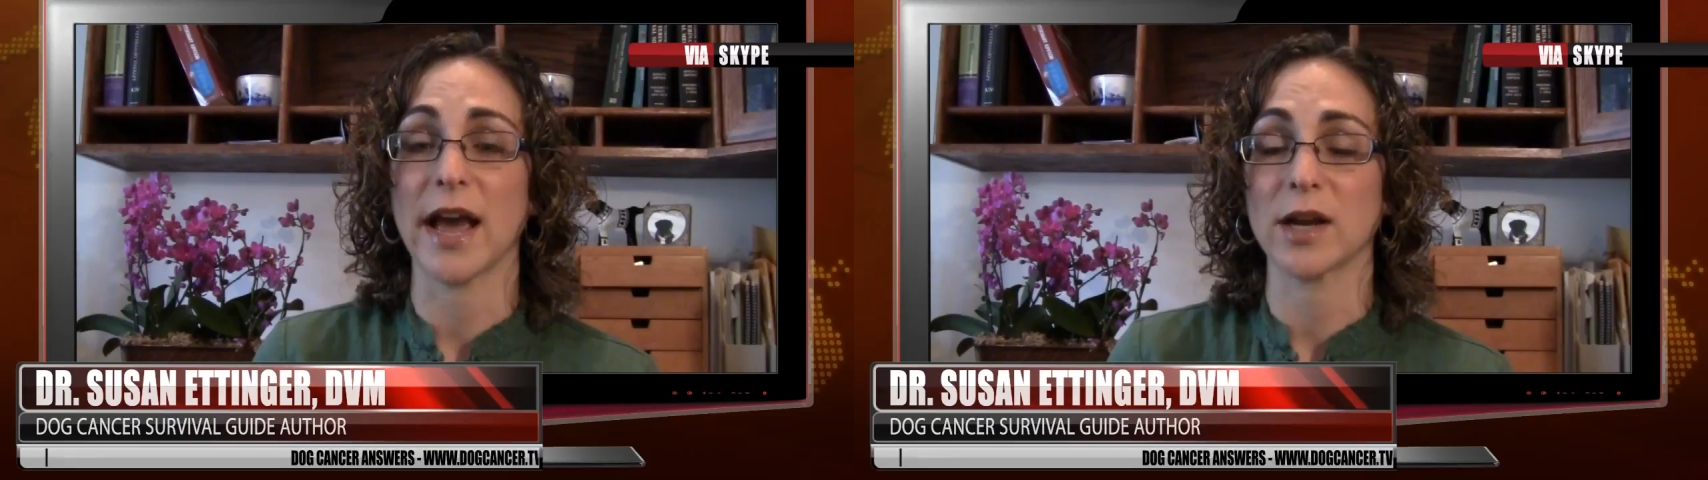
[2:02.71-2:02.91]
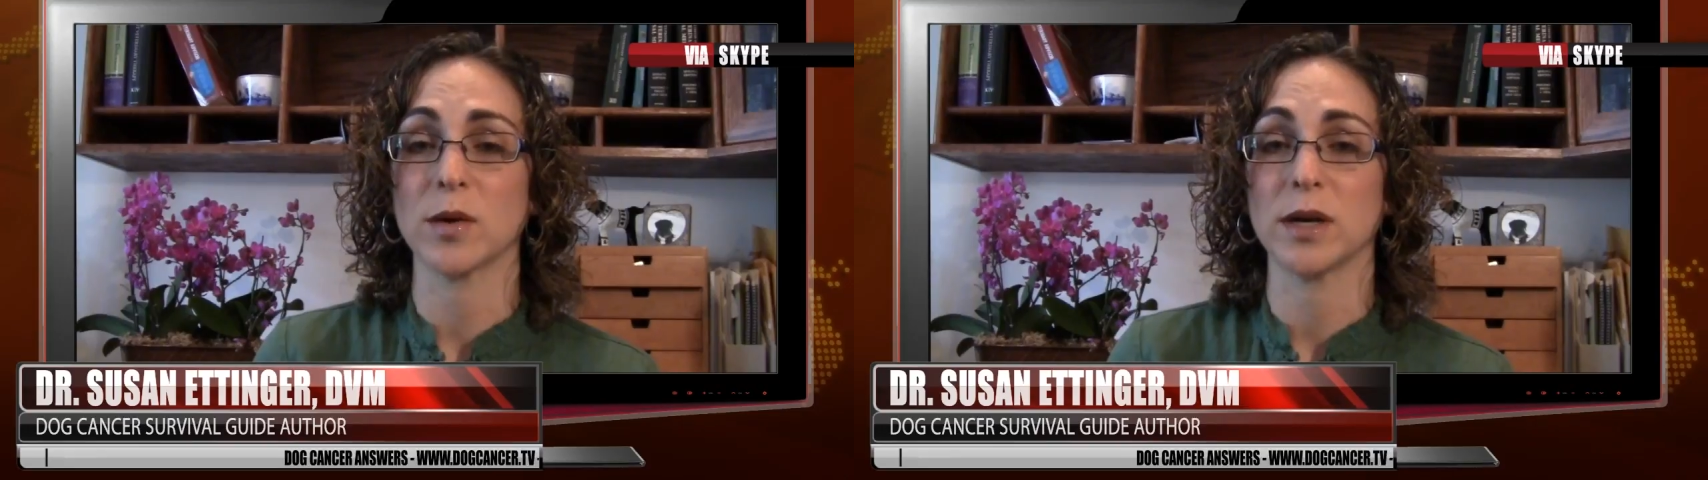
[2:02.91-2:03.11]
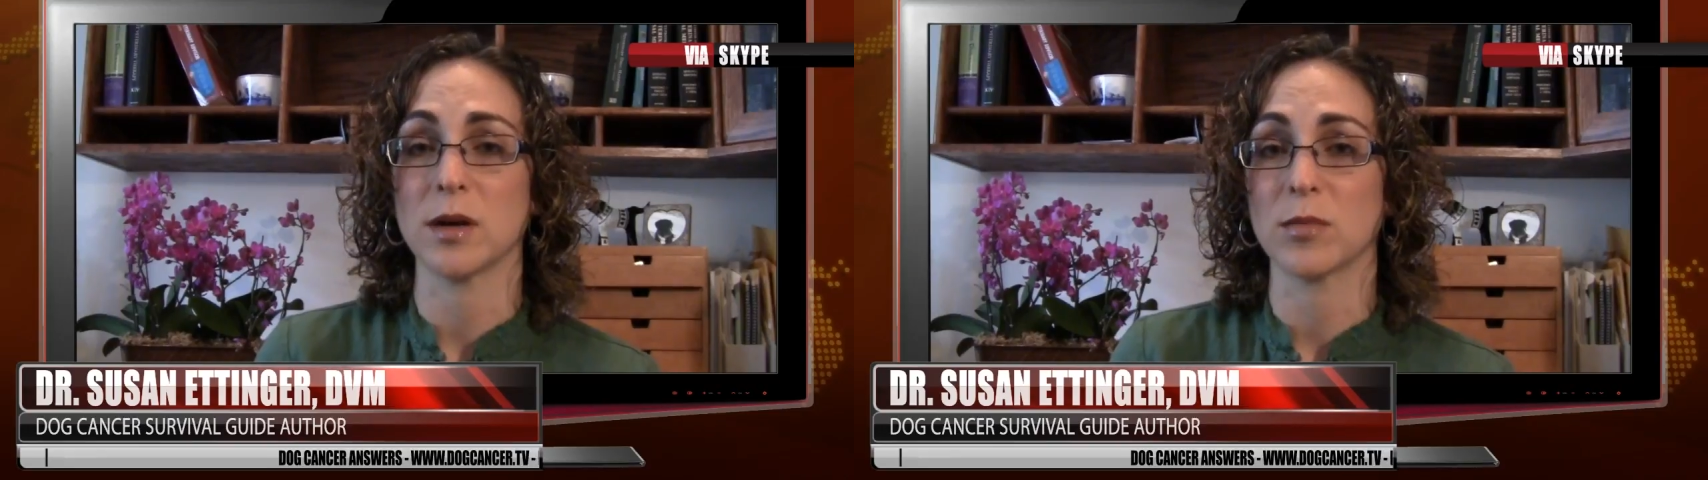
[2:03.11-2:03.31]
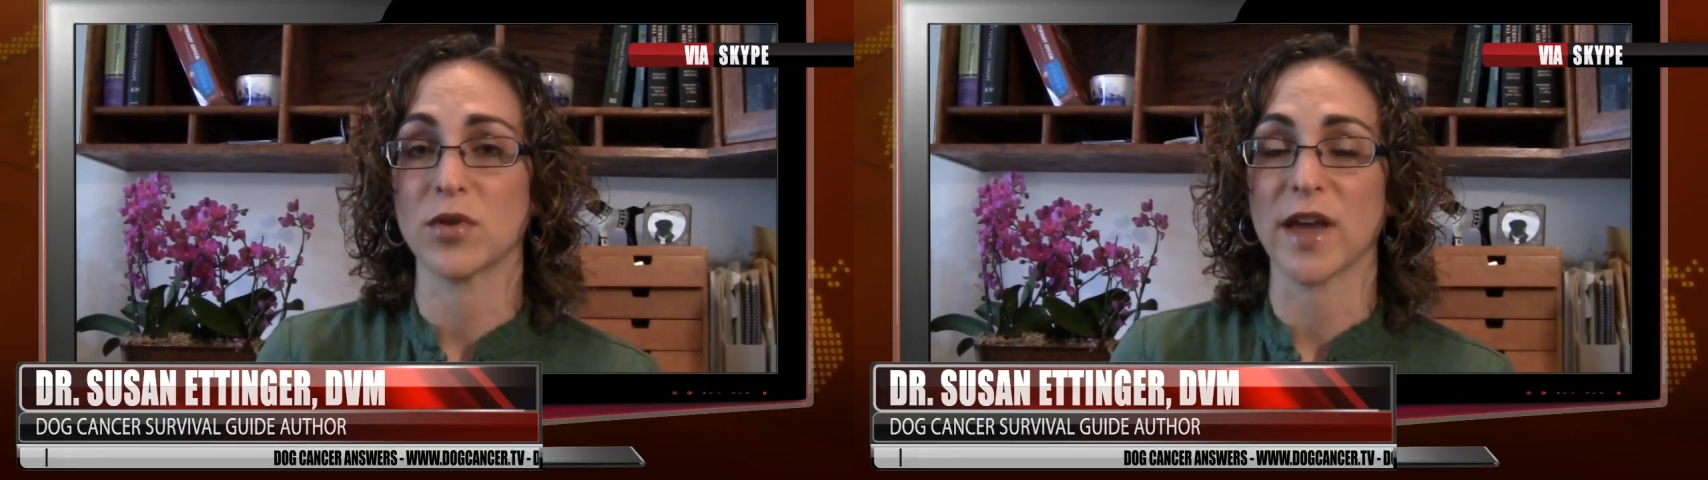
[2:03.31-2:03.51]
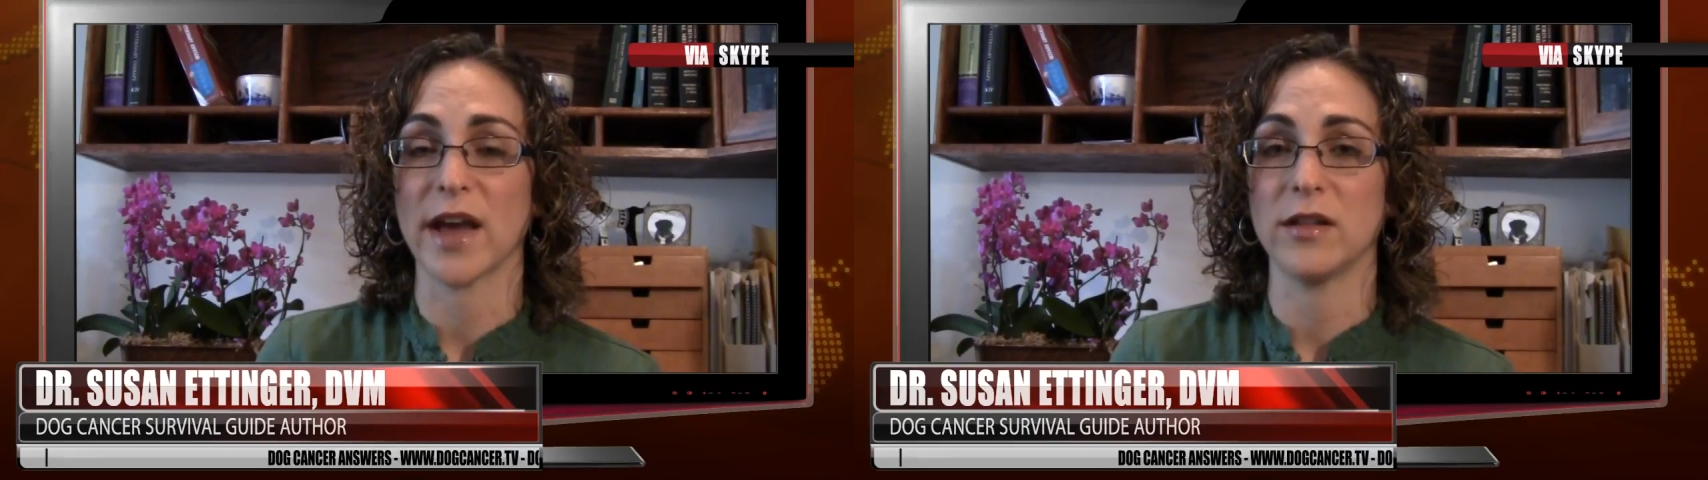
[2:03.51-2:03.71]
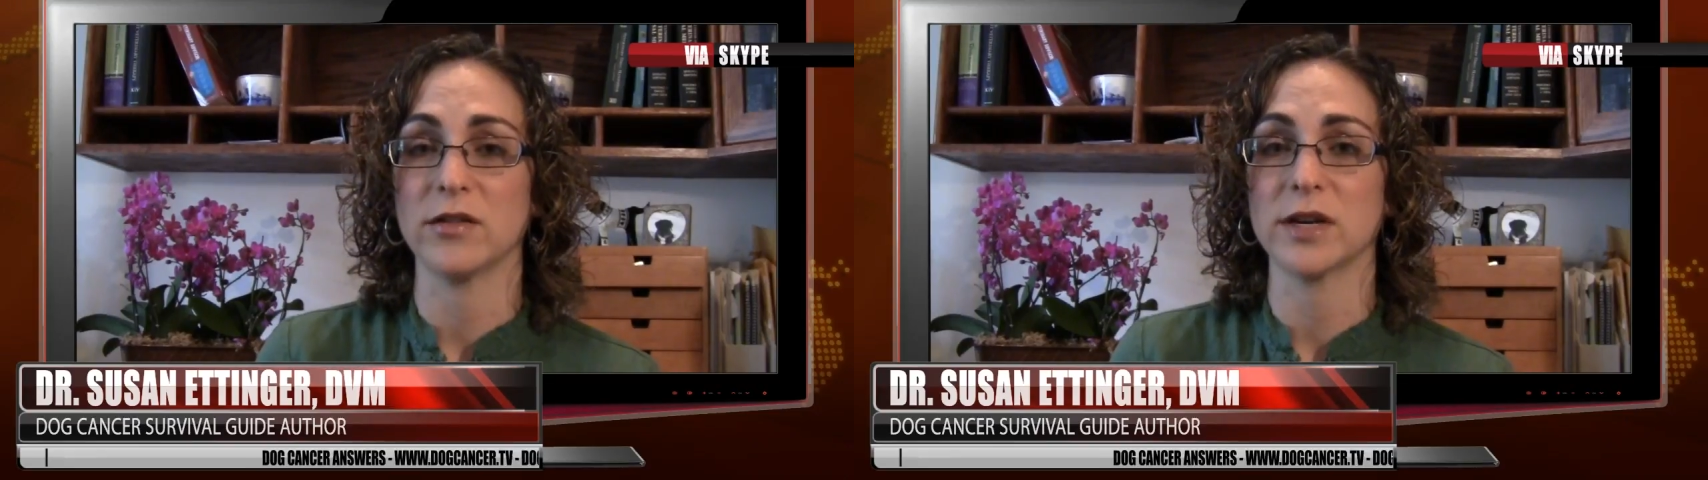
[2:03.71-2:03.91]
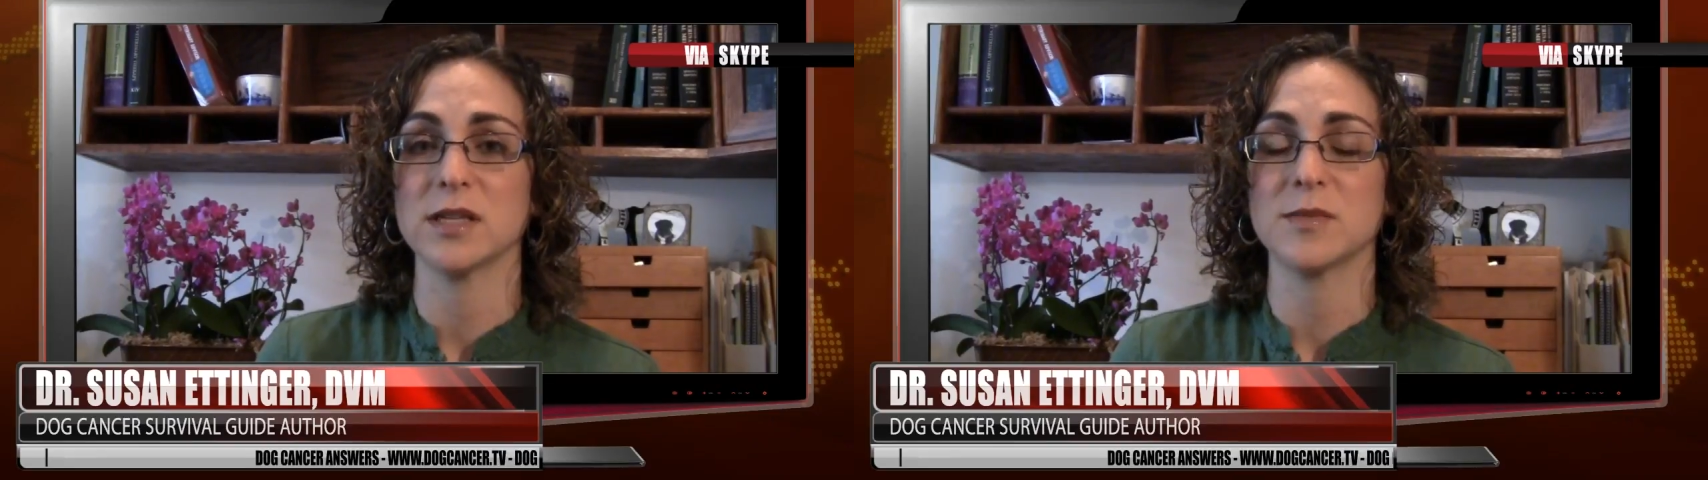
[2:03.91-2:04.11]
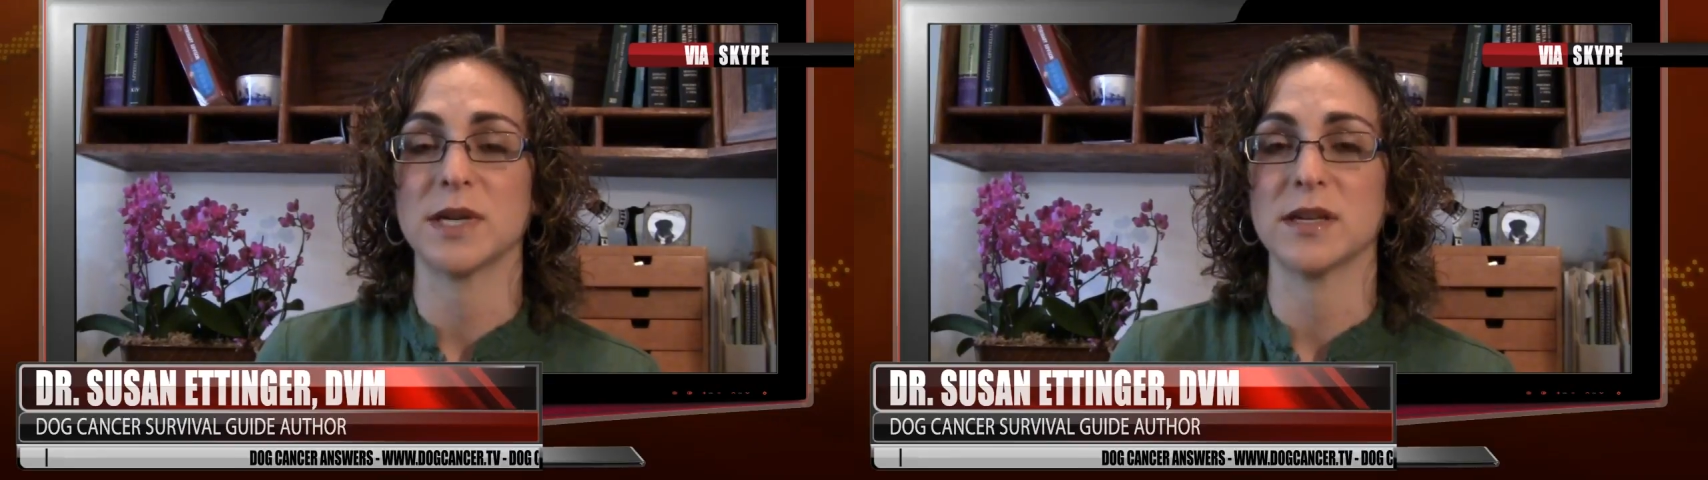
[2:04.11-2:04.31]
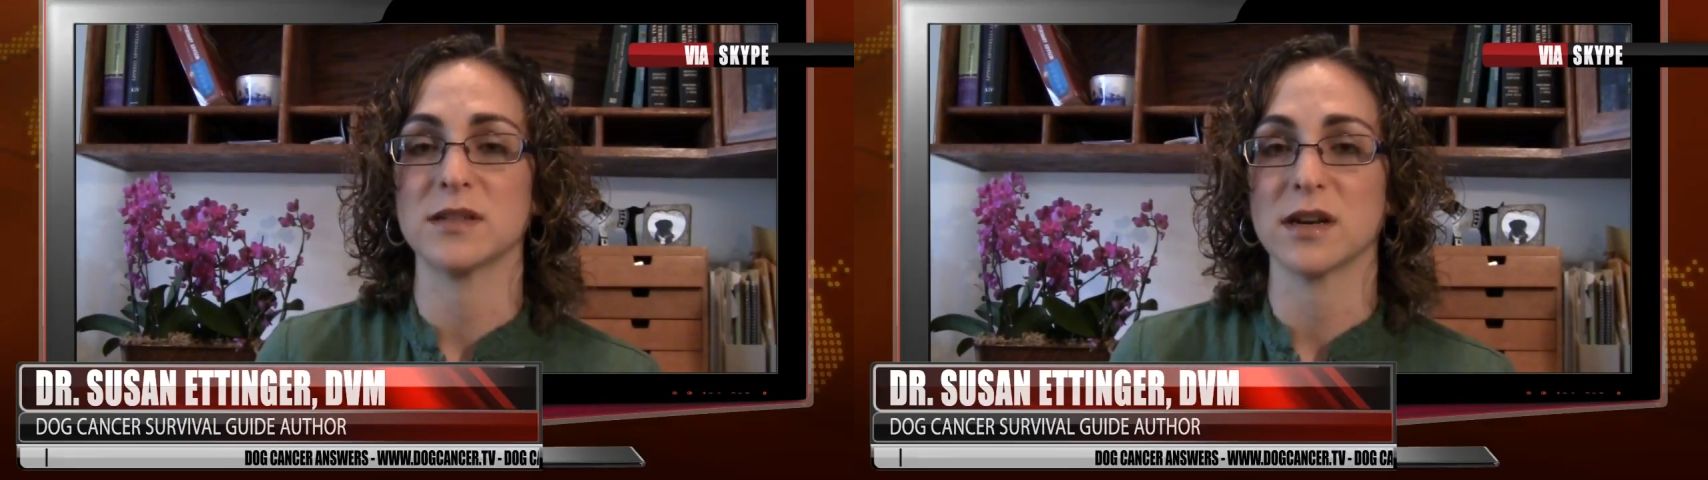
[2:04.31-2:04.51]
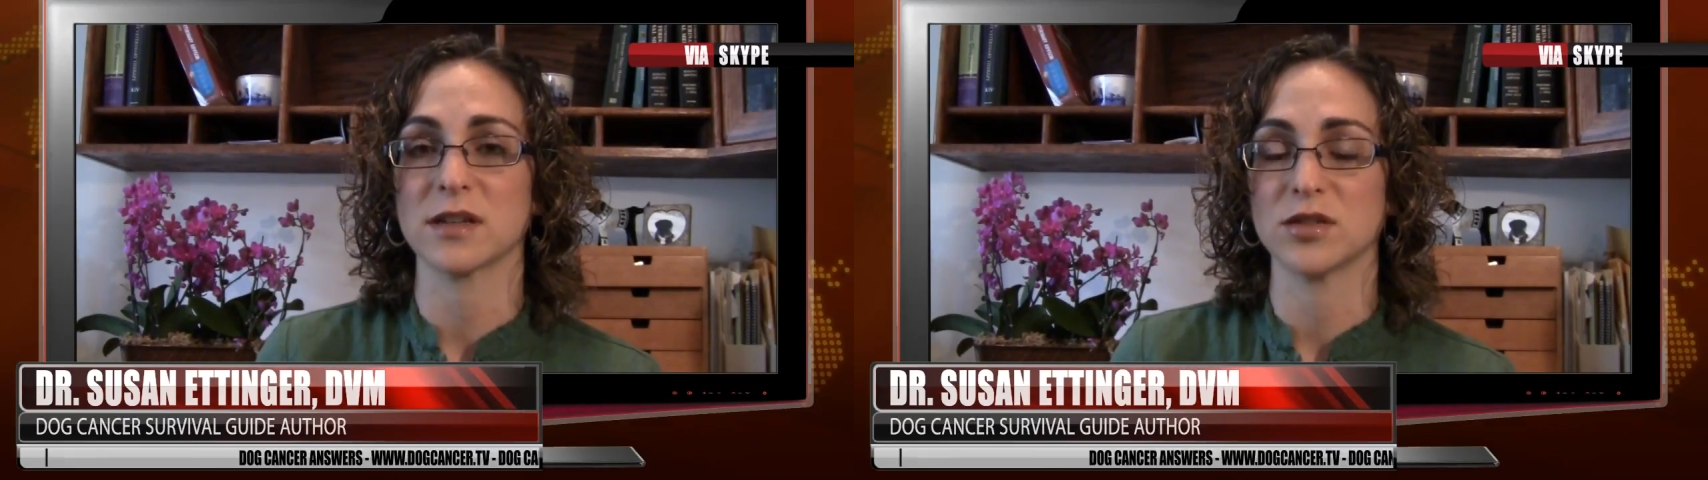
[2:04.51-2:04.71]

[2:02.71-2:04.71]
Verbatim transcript: adequate number of calories, but as Dr.